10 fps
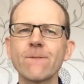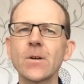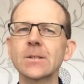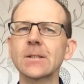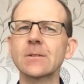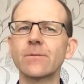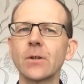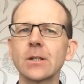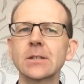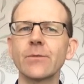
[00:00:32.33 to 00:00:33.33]
First things
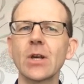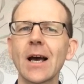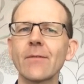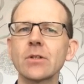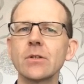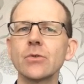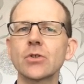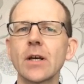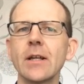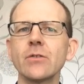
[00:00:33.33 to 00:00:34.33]
first, if you haven't
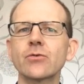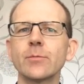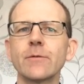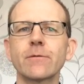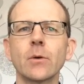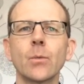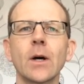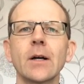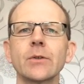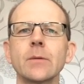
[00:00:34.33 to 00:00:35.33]
used your instrument for a
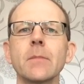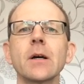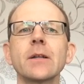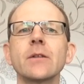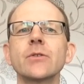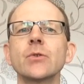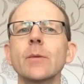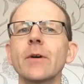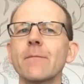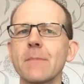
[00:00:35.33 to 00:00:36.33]
while, you might need to
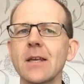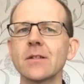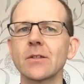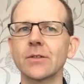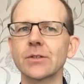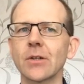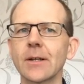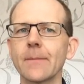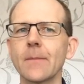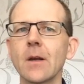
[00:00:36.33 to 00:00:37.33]
do a bit of maintenance on it.